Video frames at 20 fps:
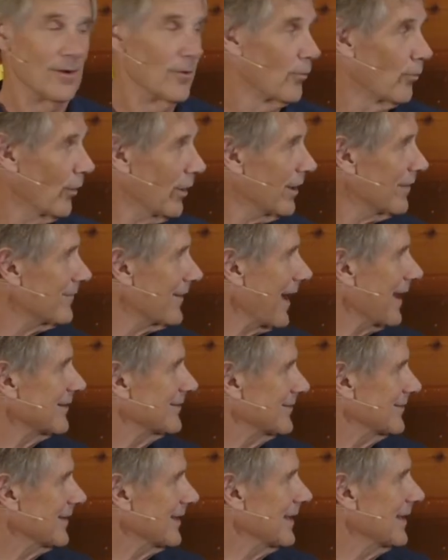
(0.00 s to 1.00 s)
What have I
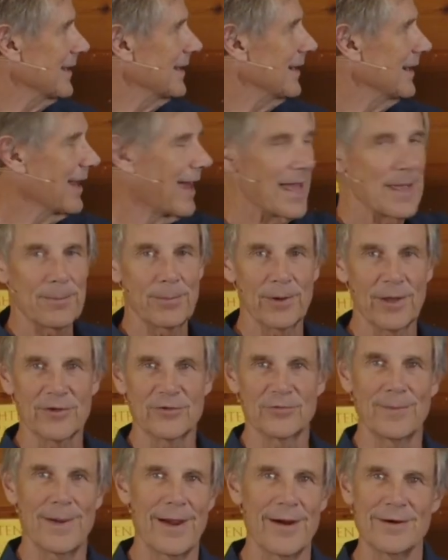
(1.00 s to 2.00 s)
seen in
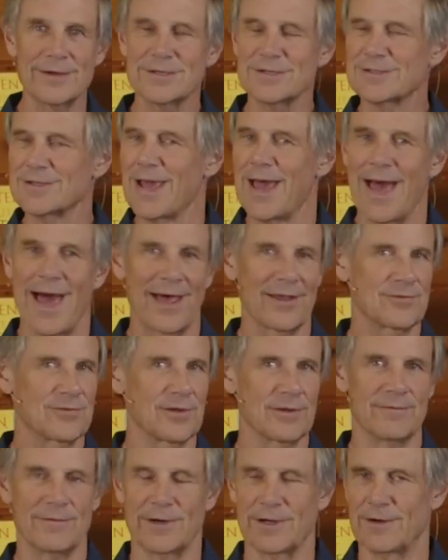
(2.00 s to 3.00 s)
A-plus marriages? I
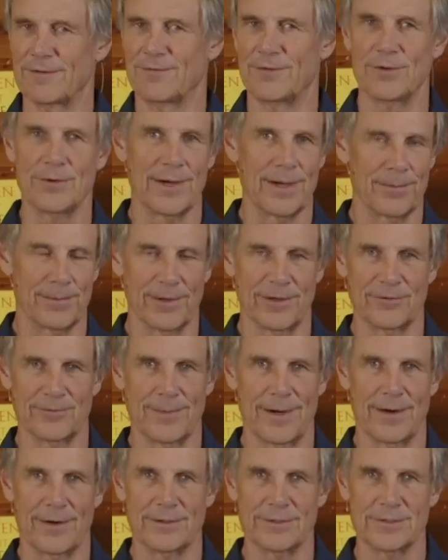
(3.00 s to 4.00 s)
see very few A-plus
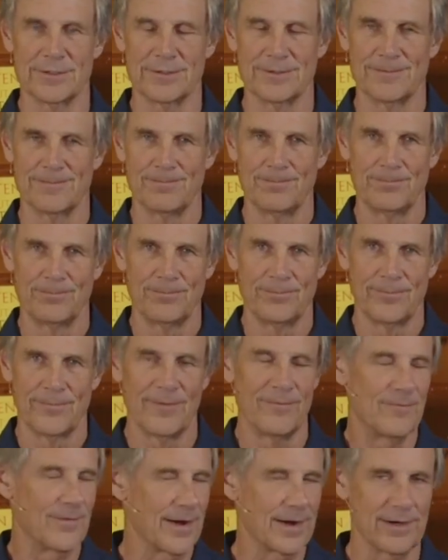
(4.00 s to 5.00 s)
marriages.
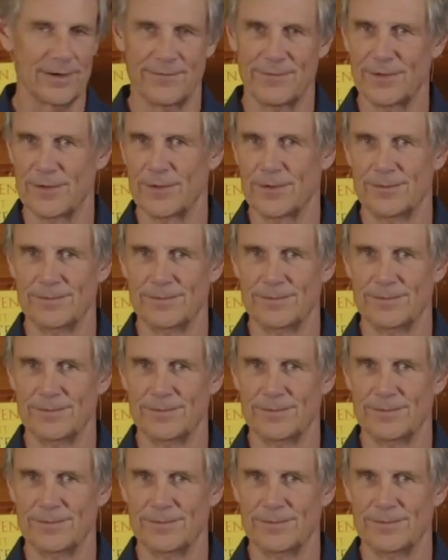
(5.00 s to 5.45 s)
Very few.